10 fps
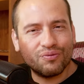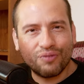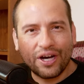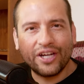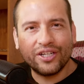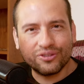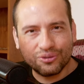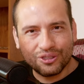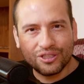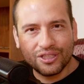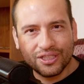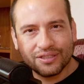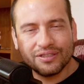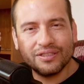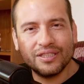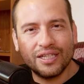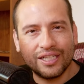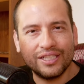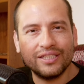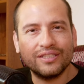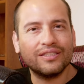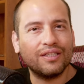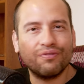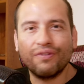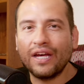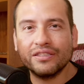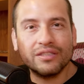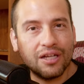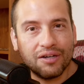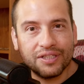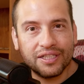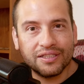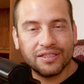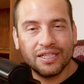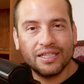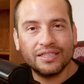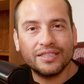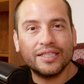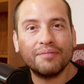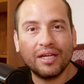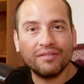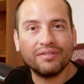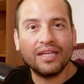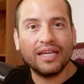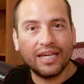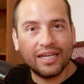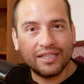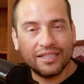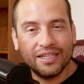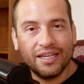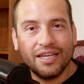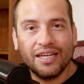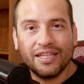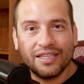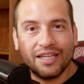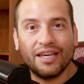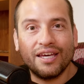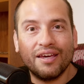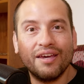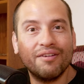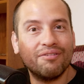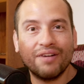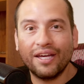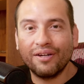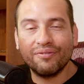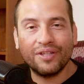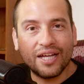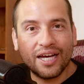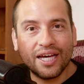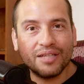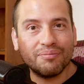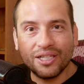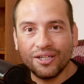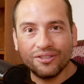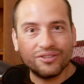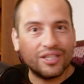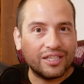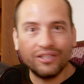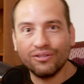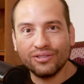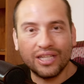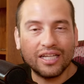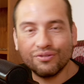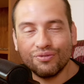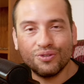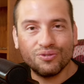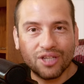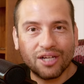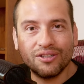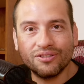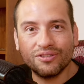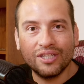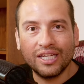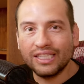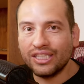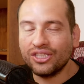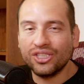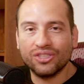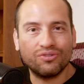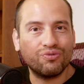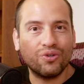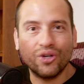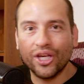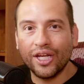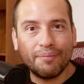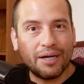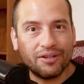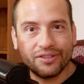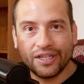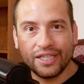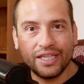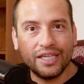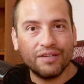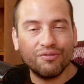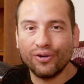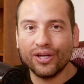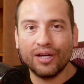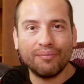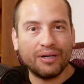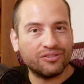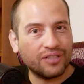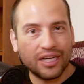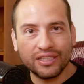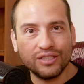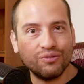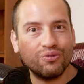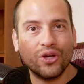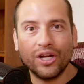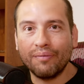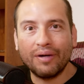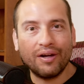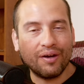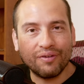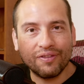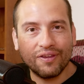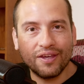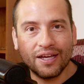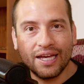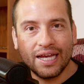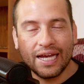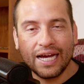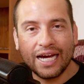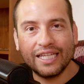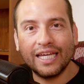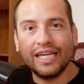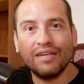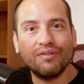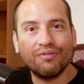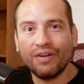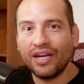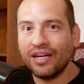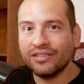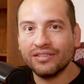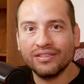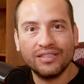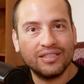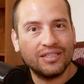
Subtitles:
fighters doing this, and the fans love it. Sometimes they get the fight of the night because those last few seconds, they just forget about technique, forget about strategy, forget about everything, and they give the fans